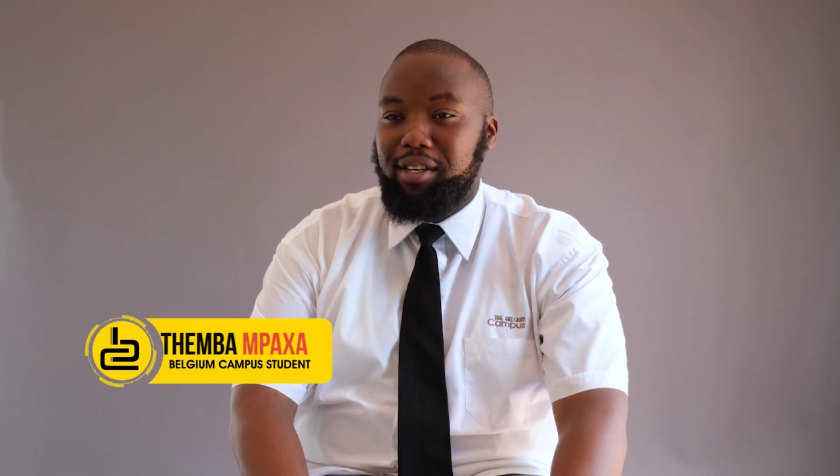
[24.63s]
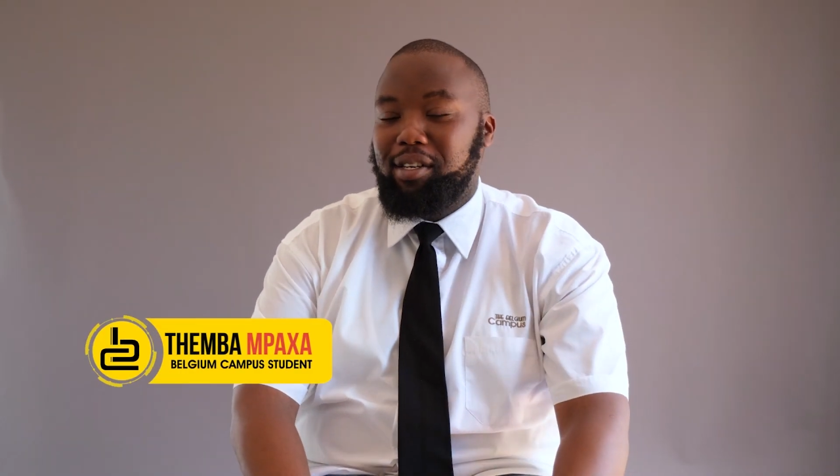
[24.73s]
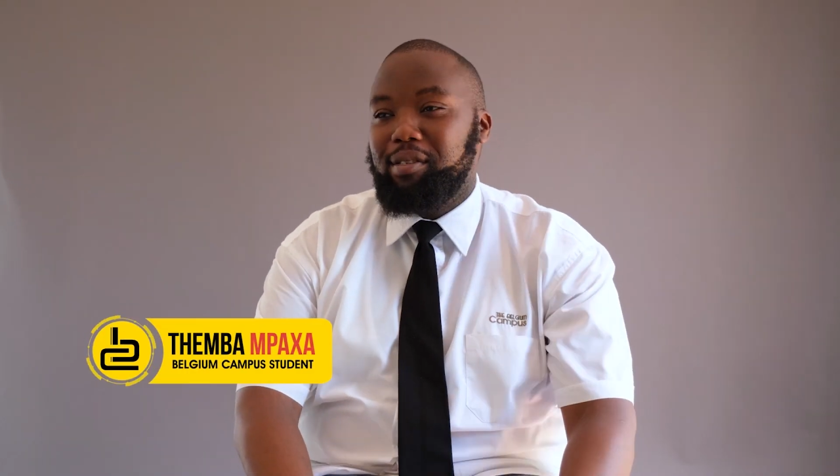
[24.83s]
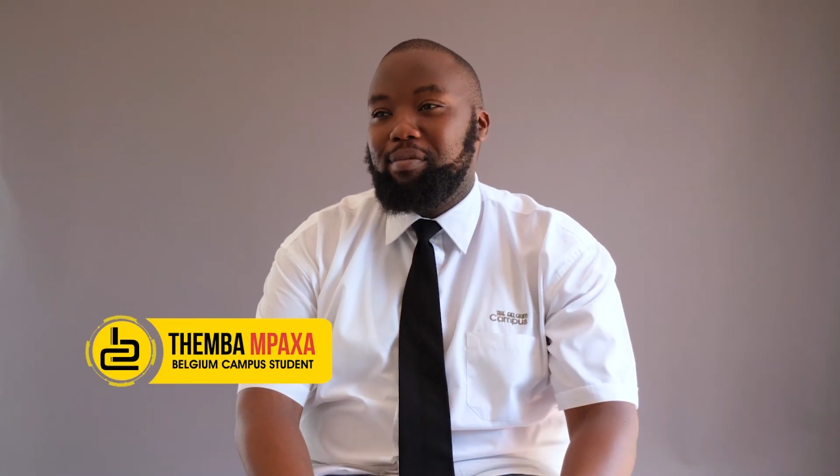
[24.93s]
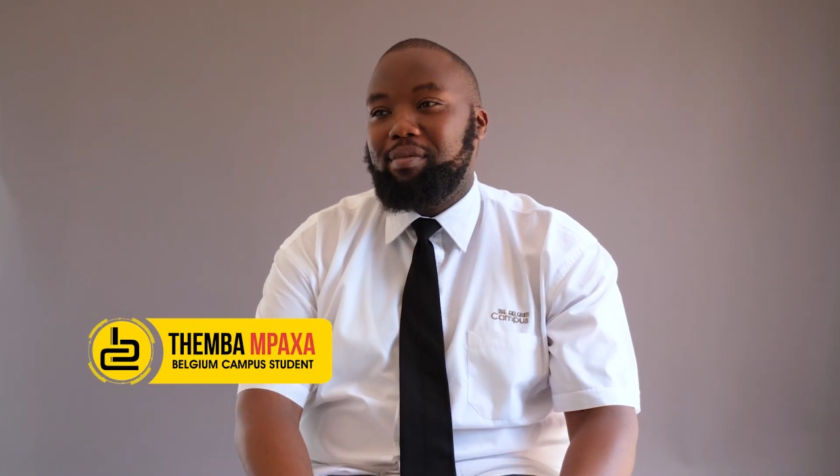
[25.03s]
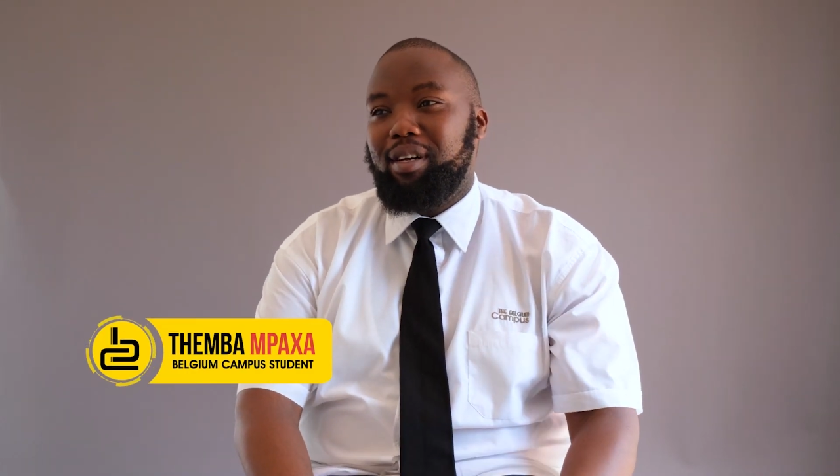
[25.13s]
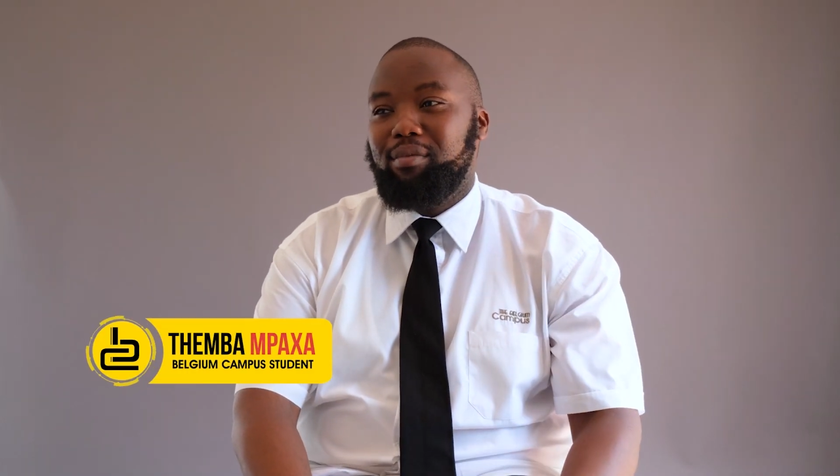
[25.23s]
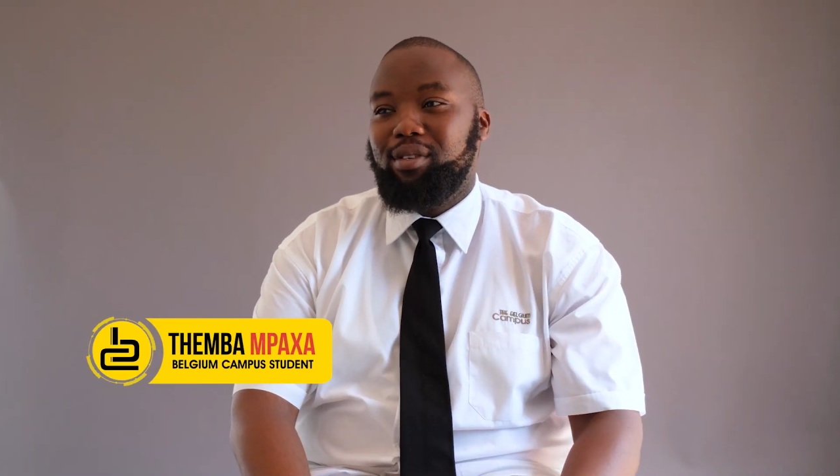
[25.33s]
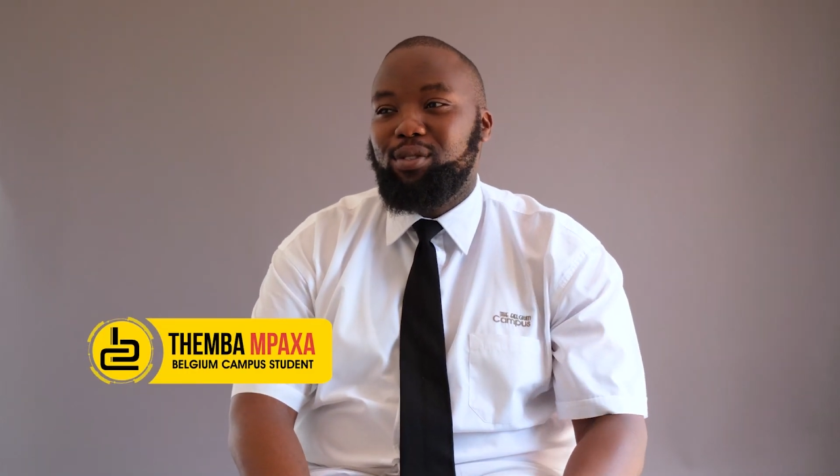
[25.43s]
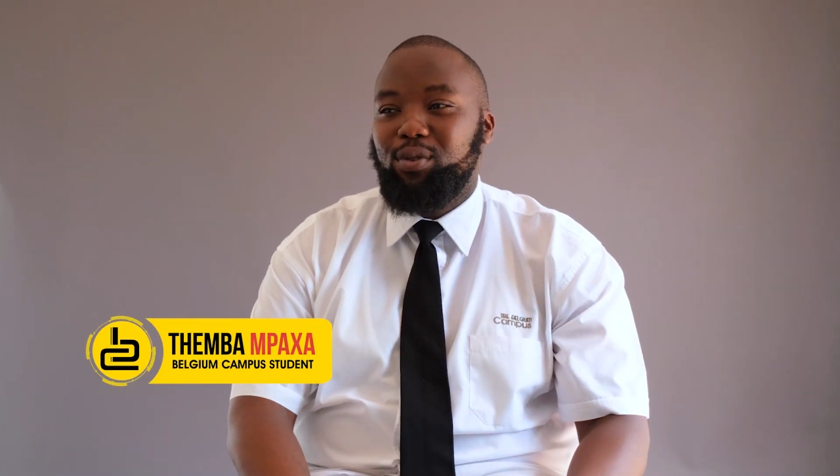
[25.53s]
Um,
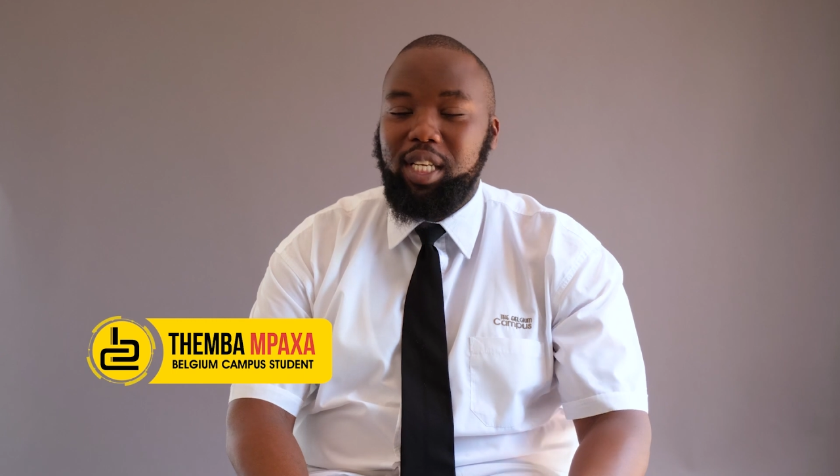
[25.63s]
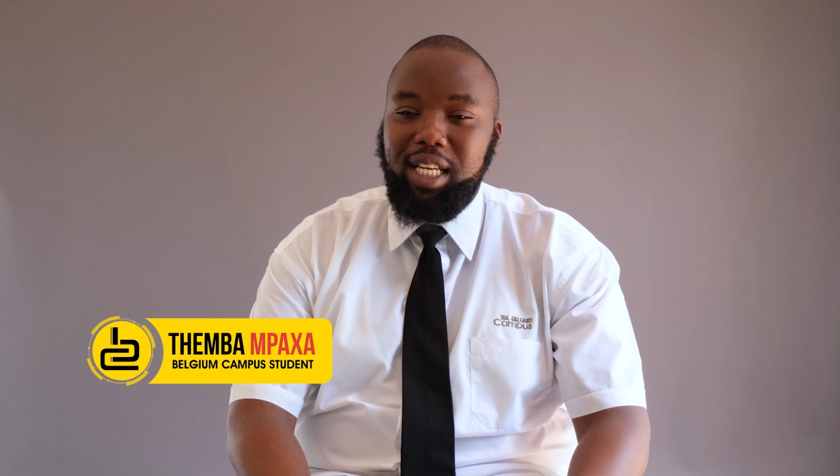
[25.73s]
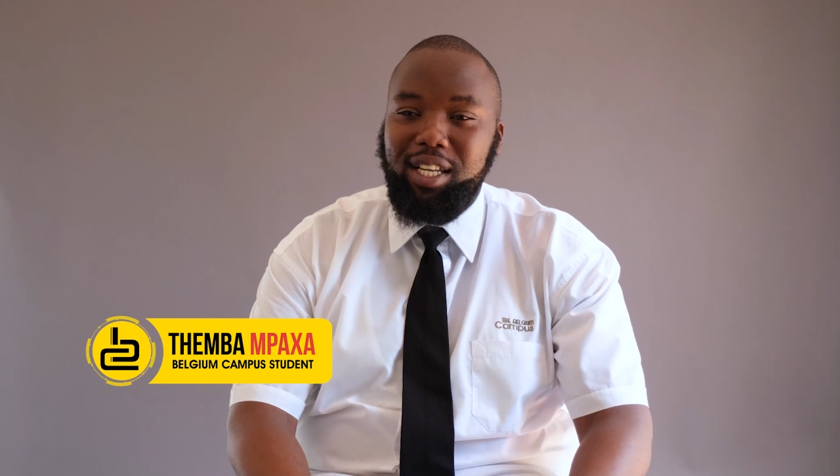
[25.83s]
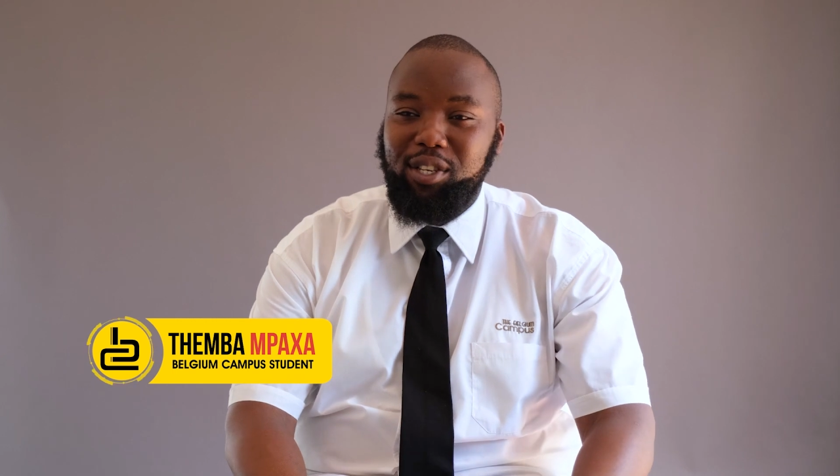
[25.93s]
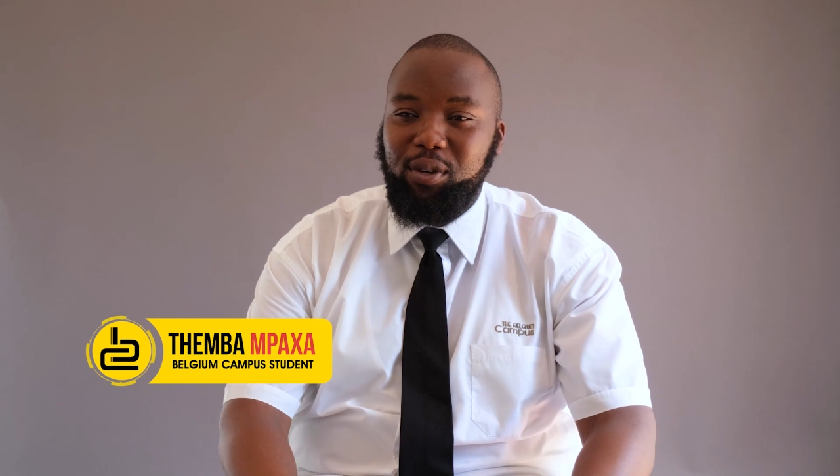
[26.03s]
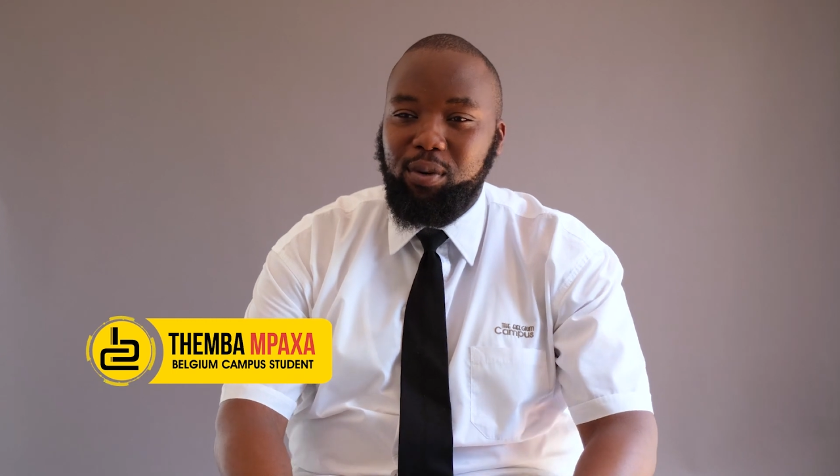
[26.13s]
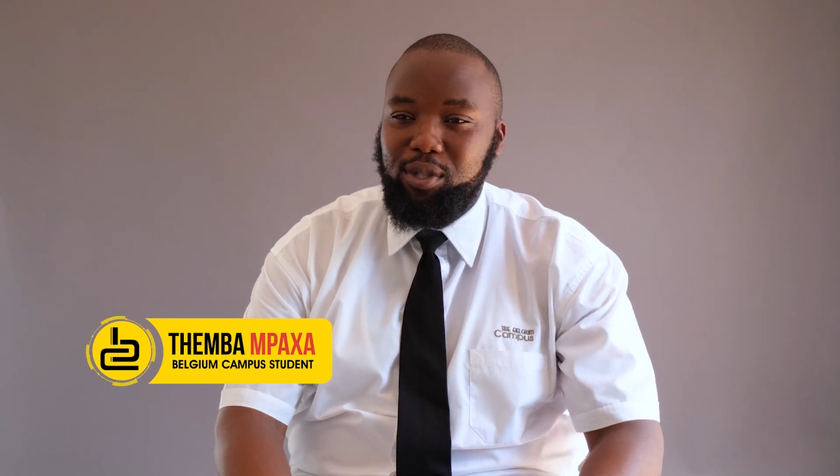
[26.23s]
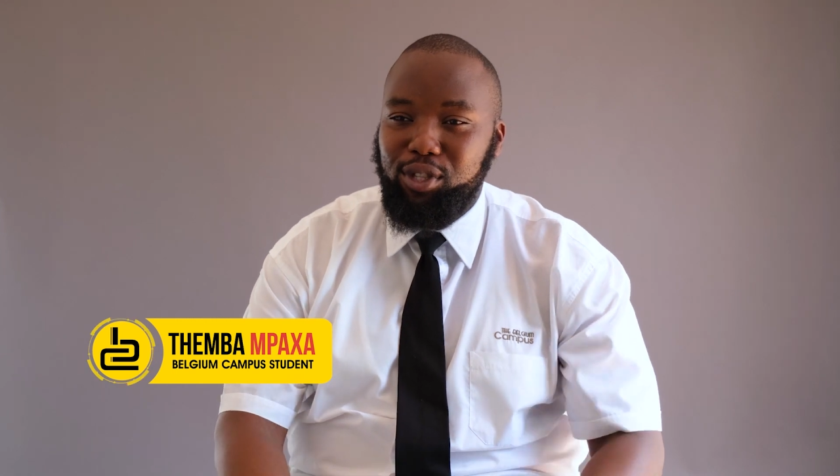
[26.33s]
I'm a 29-year-old